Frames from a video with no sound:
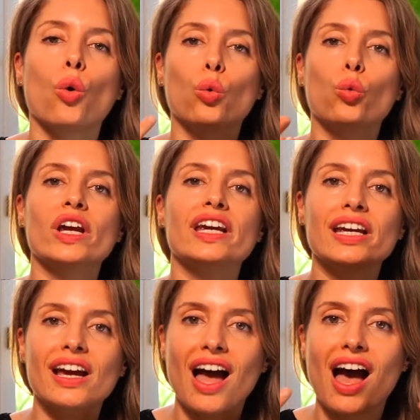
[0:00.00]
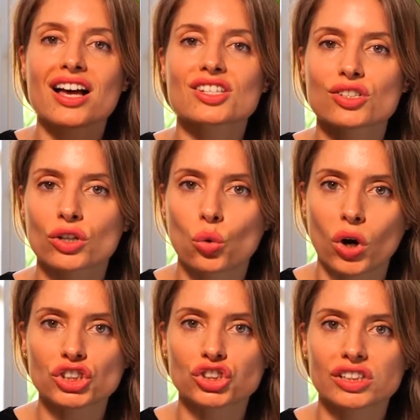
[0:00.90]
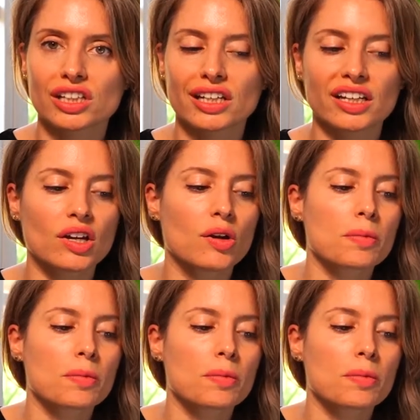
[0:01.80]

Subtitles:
we asked a question,